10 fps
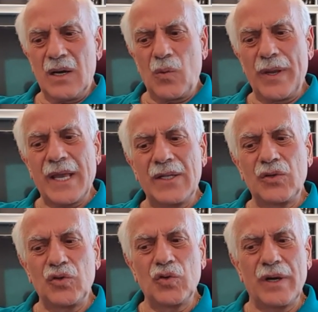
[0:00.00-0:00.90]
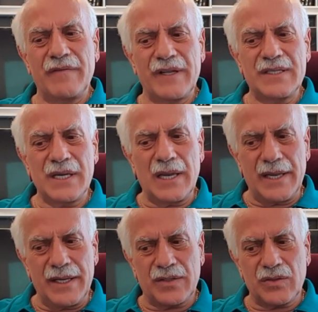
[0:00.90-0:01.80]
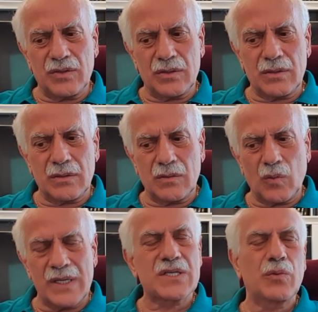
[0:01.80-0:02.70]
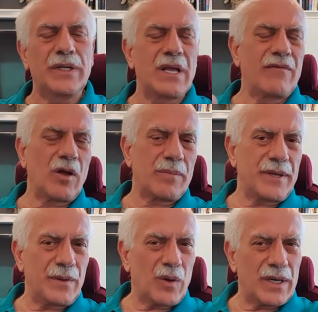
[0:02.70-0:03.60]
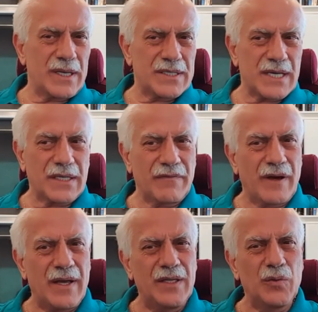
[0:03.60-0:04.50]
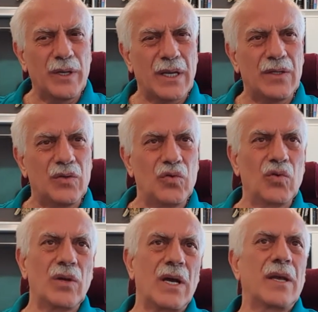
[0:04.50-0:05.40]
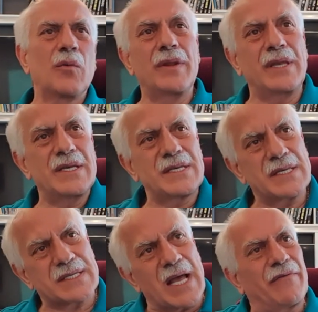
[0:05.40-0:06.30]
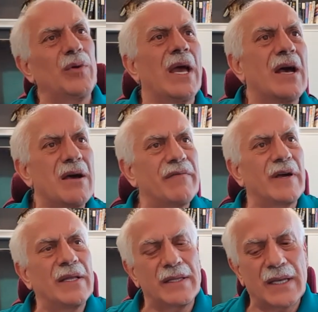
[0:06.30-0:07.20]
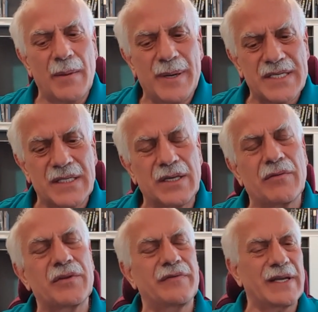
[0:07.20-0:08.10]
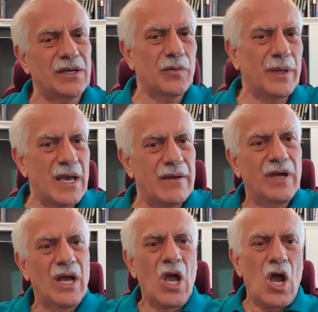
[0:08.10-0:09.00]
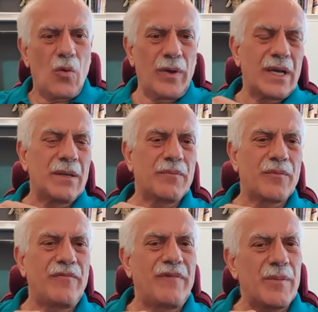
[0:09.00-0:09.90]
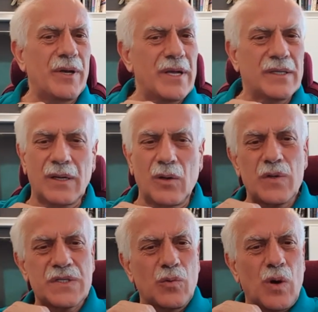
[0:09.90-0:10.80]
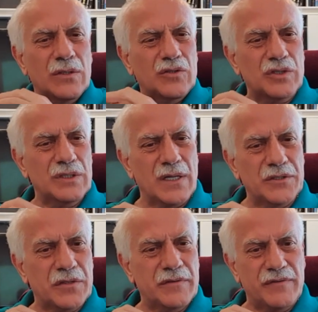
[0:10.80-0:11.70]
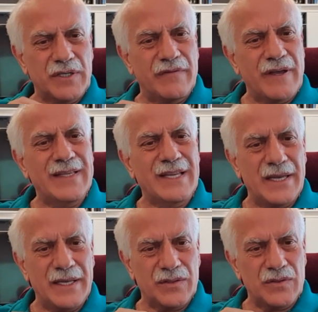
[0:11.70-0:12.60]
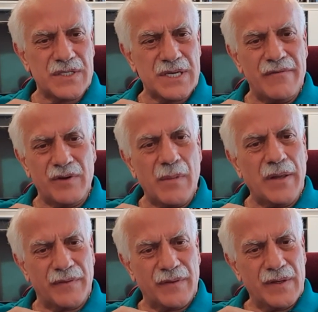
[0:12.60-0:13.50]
We can do a ventilator once we develop the one and certify it. We can do, like, with the staff we have and the capacity of the factory we have, We can fabricate close to 100, 150 ventilators every month.